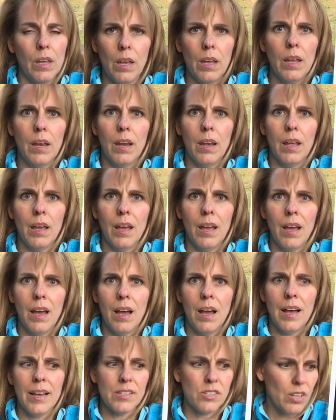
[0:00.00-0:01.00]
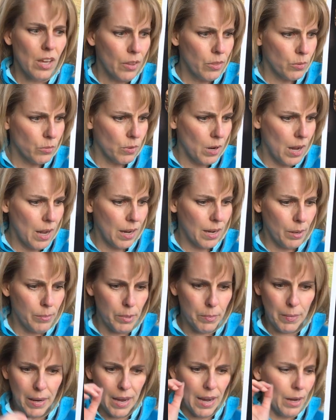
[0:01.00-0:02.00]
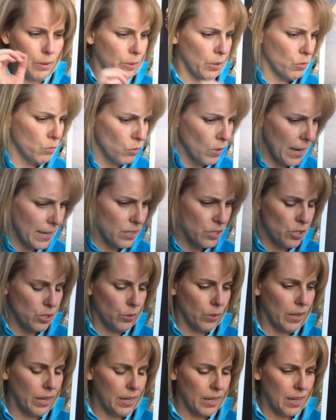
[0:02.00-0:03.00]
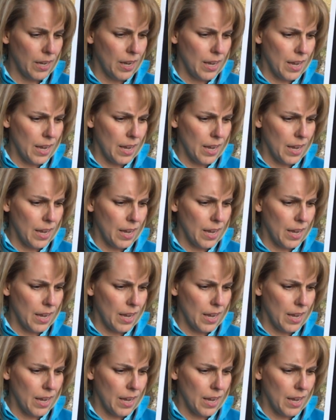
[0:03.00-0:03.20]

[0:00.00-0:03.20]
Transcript: And I saw the rock, my eye went right to it,